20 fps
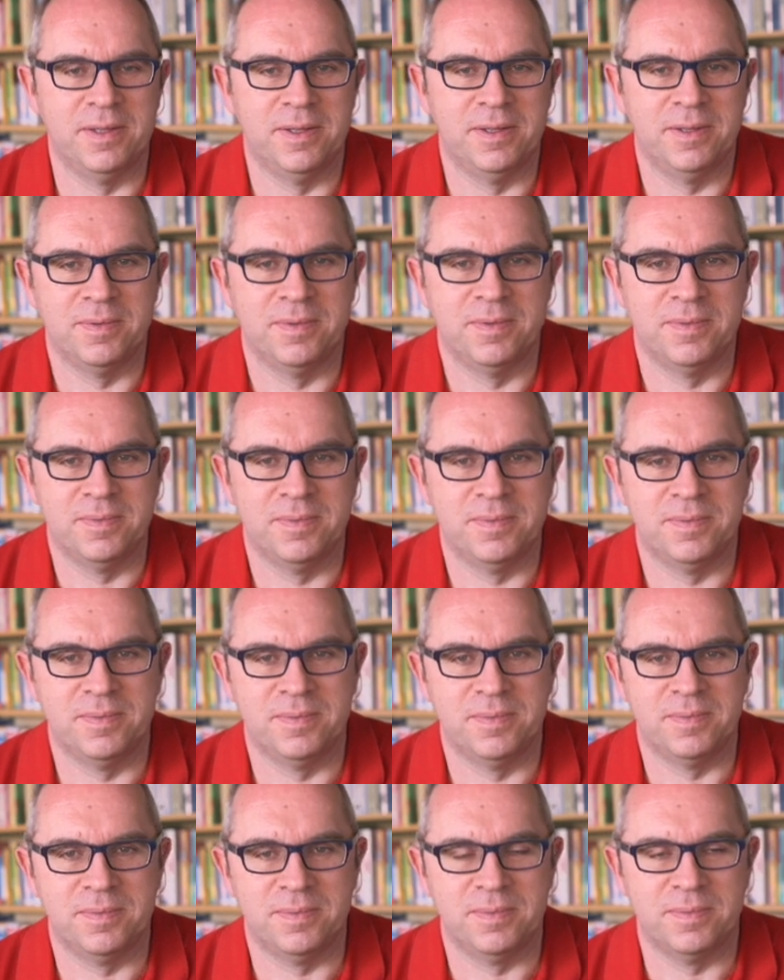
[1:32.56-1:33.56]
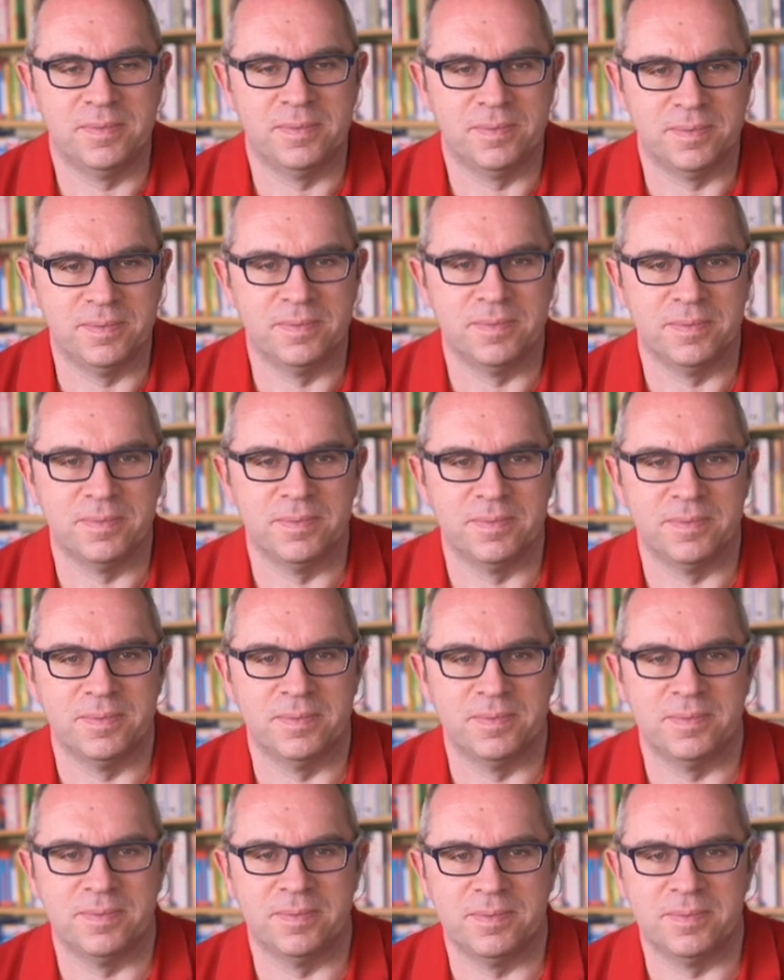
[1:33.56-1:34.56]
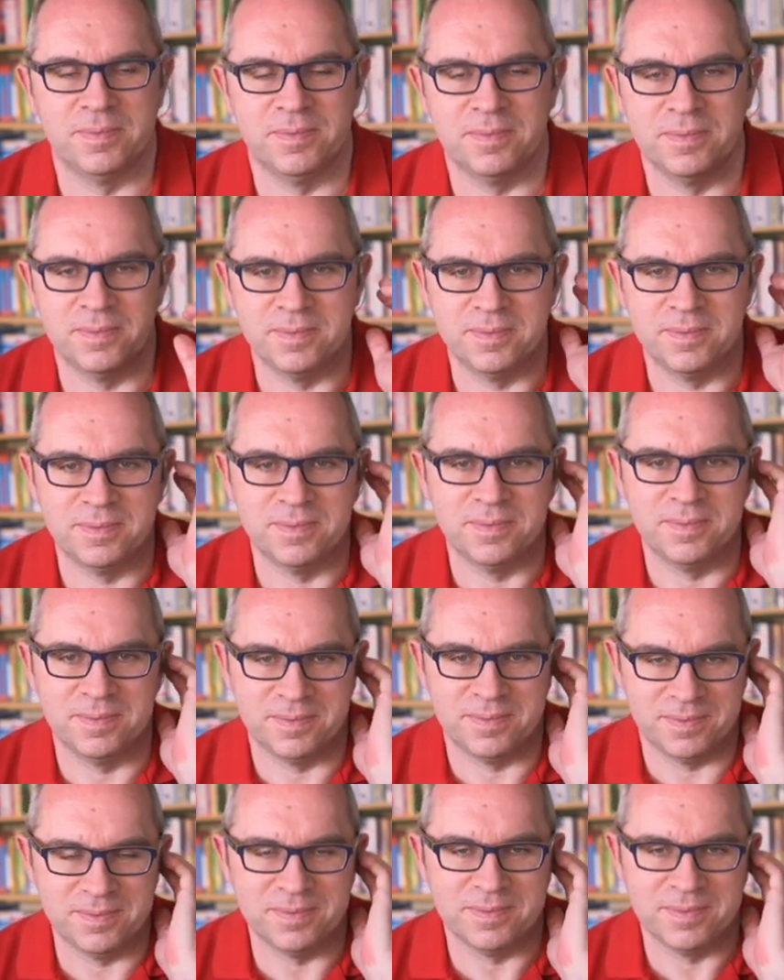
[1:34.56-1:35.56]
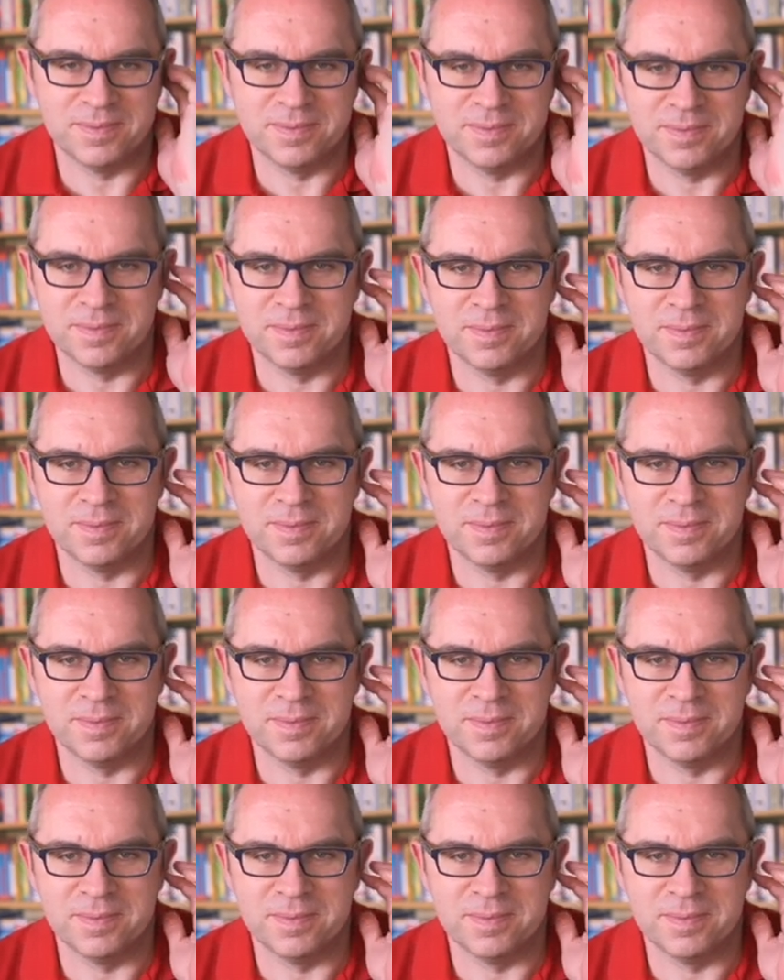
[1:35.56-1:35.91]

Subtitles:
No words are spoken by the person on screen.